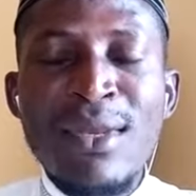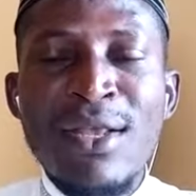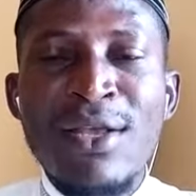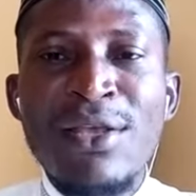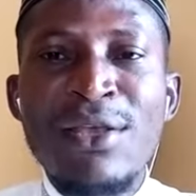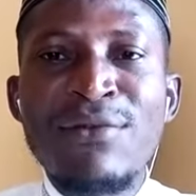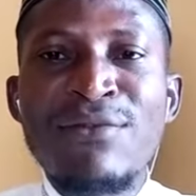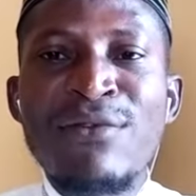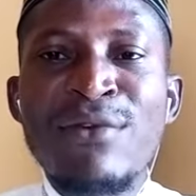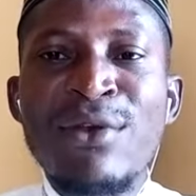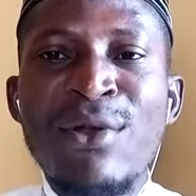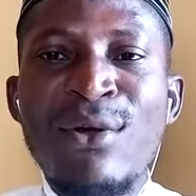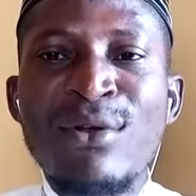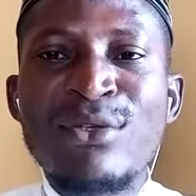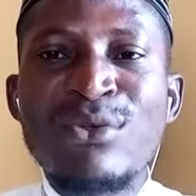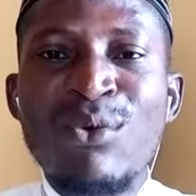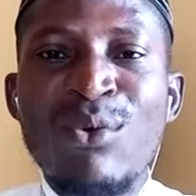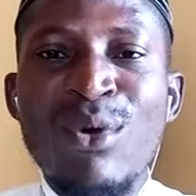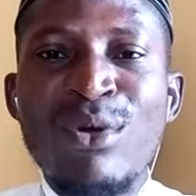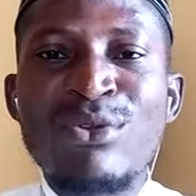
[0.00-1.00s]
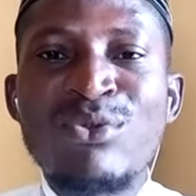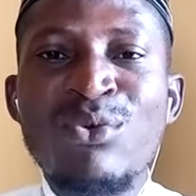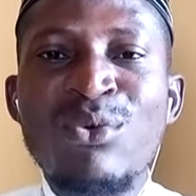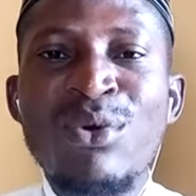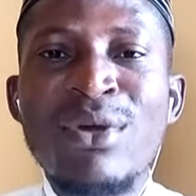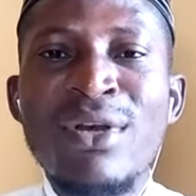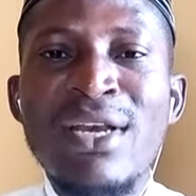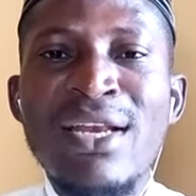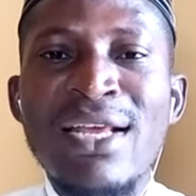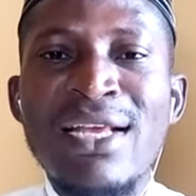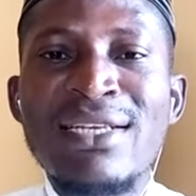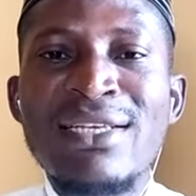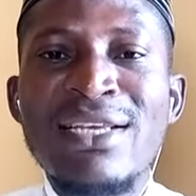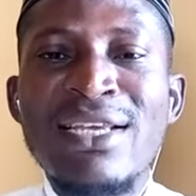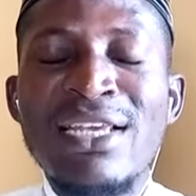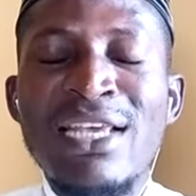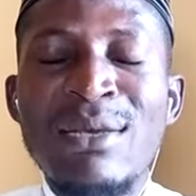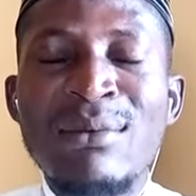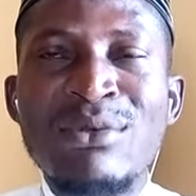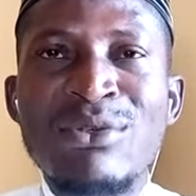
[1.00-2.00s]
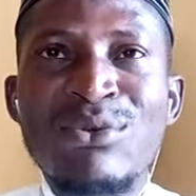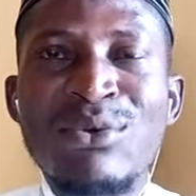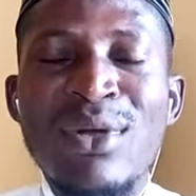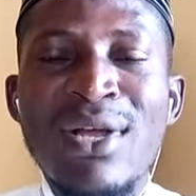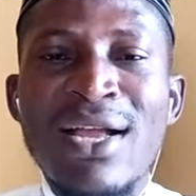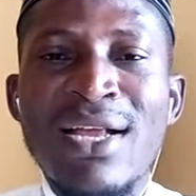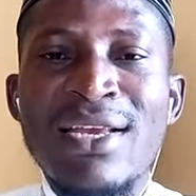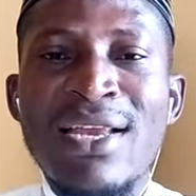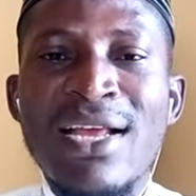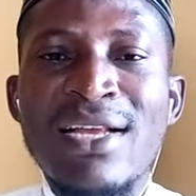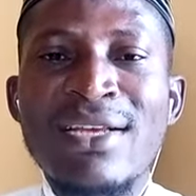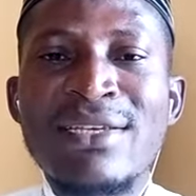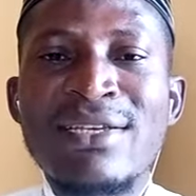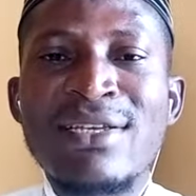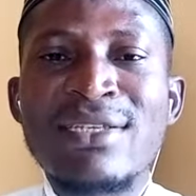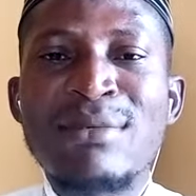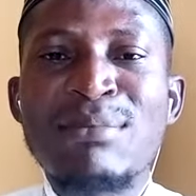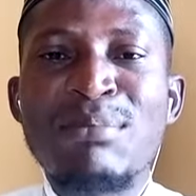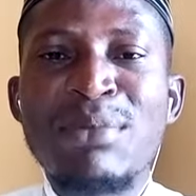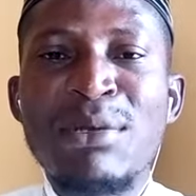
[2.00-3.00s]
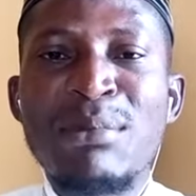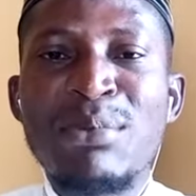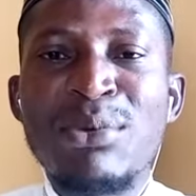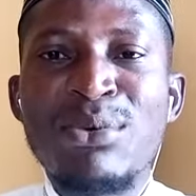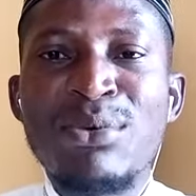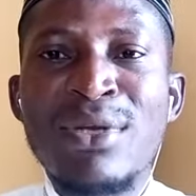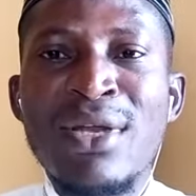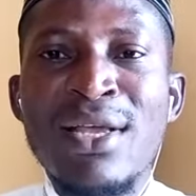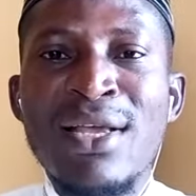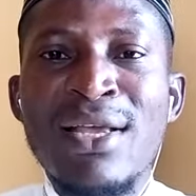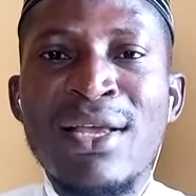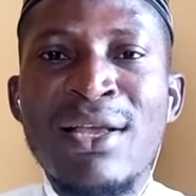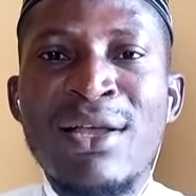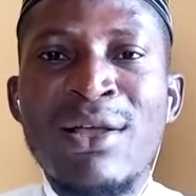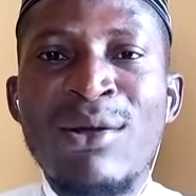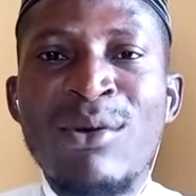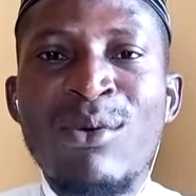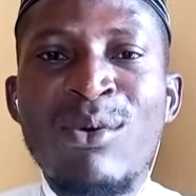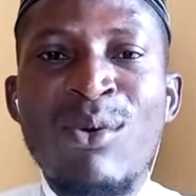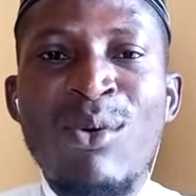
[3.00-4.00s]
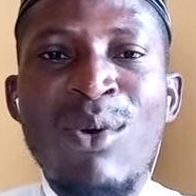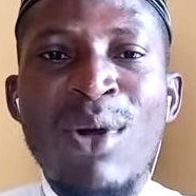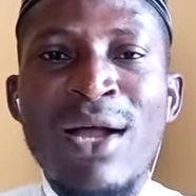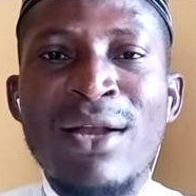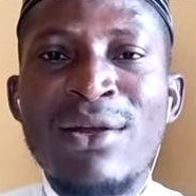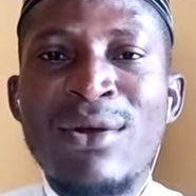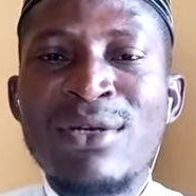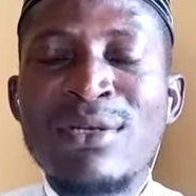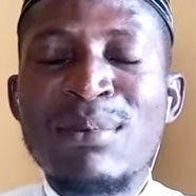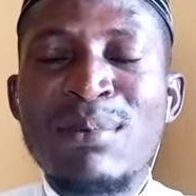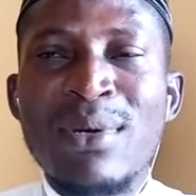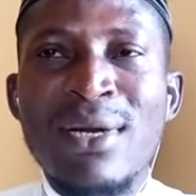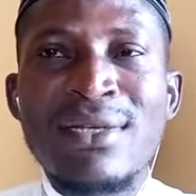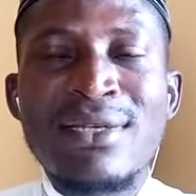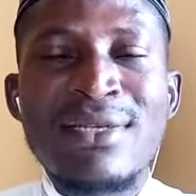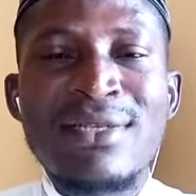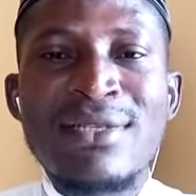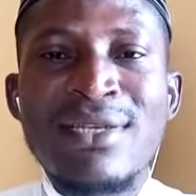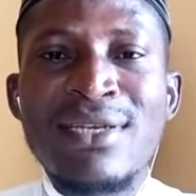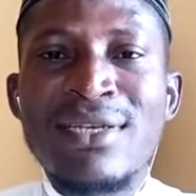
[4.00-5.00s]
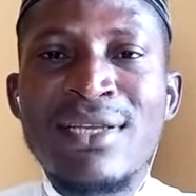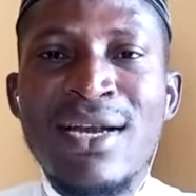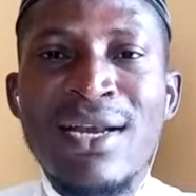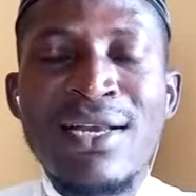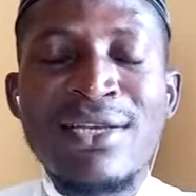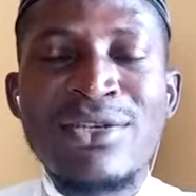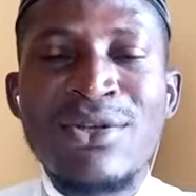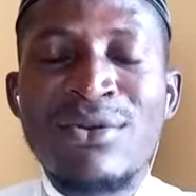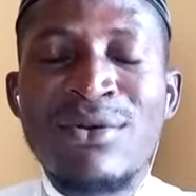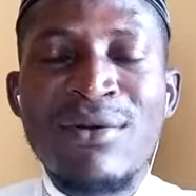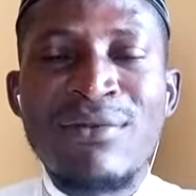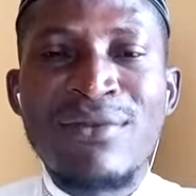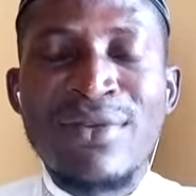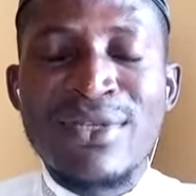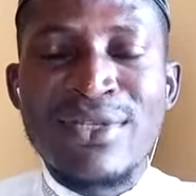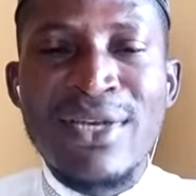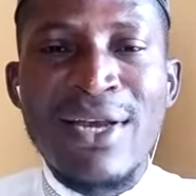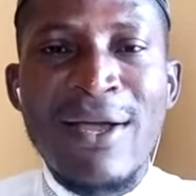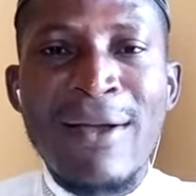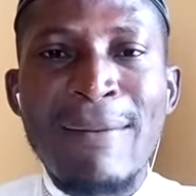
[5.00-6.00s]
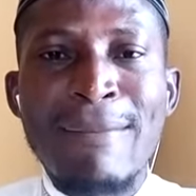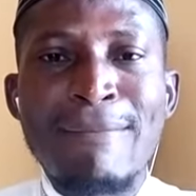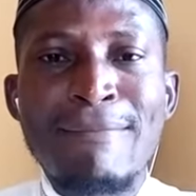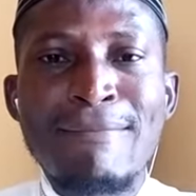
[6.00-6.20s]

If not, what would lead him to gather these people who were not practicing the religion of Islam?